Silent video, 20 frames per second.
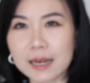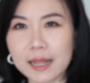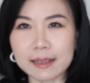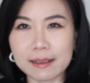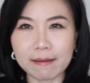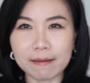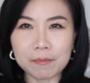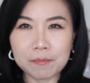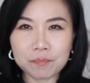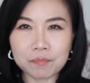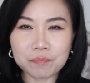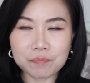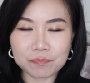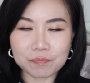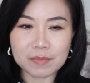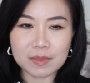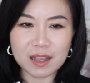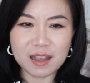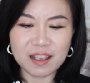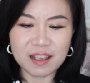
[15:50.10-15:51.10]
like
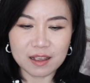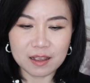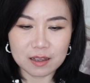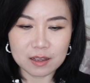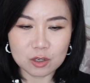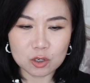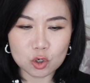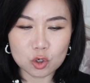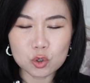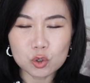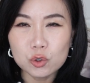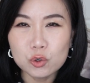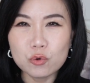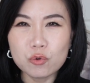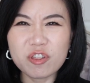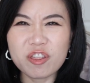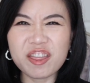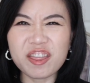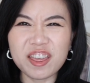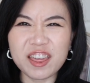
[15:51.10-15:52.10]
glue
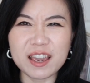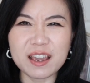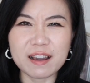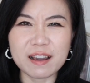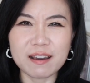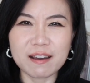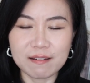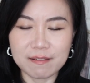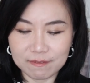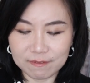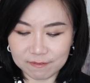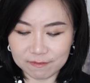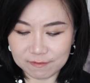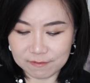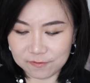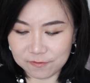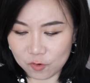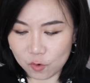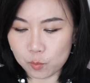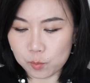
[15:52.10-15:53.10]
thick
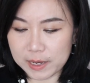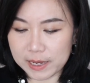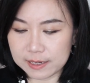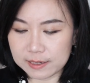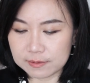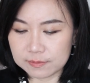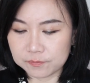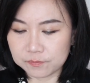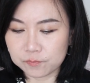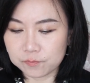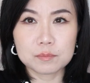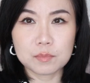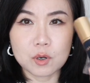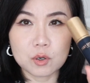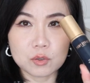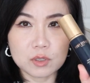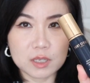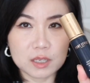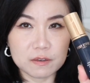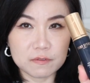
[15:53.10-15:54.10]
for me.
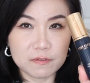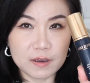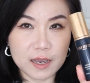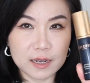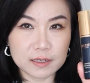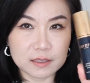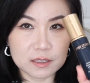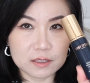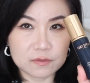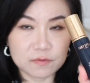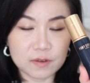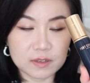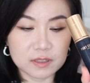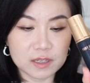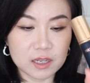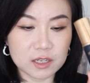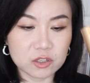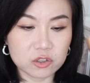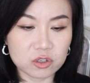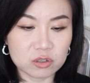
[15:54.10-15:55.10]
Pony effect, this
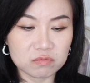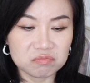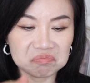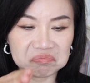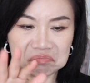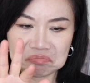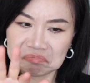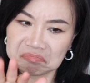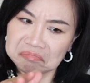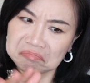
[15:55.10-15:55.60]
foundation,